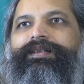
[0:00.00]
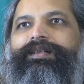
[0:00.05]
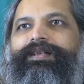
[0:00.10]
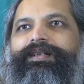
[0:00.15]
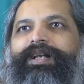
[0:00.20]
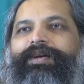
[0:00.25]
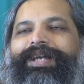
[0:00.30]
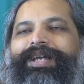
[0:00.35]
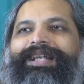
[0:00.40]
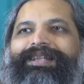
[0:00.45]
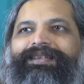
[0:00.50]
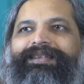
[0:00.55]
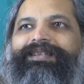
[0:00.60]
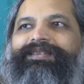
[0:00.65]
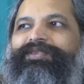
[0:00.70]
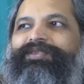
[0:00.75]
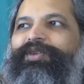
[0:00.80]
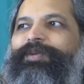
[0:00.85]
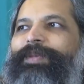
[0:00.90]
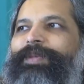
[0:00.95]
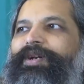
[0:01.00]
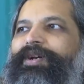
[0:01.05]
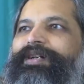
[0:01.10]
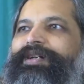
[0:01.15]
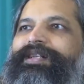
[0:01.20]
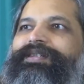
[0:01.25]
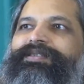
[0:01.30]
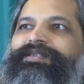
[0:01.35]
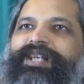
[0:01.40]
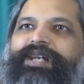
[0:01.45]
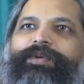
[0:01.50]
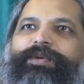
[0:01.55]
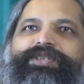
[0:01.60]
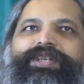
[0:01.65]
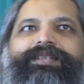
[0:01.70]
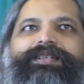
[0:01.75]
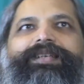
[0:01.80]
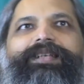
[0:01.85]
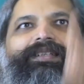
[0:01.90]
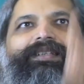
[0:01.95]
Now in this you may not distinguish
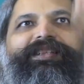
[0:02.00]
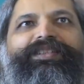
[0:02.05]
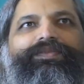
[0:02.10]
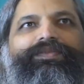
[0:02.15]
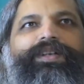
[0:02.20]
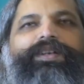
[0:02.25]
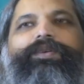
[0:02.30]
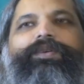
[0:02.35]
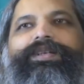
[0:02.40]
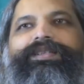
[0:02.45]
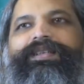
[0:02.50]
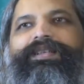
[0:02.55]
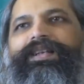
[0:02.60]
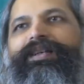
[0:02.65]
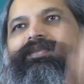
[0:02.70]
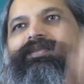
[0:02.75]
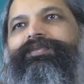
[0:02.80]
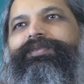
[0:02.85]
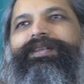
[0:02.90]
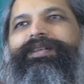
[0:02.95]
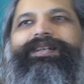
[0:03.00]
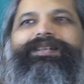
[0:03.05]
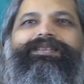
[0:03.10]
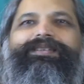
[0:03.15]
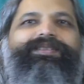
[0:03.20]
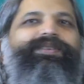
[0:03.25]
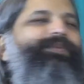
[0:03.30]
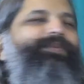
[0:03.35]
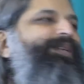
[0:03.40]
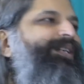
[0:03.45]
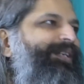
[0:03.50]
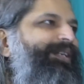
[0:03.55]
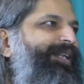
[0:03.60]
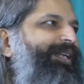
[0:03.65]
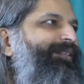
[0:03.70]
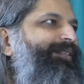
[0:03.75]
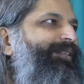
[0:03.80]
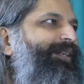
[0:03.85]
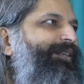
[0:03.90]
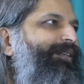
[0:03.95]
and say this fellow is an asura. It doesn't work
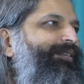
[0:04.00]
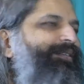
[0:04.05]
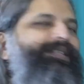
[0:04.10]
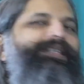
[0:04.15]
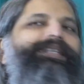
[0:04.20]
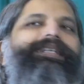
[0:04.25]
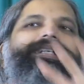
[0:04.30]
like that.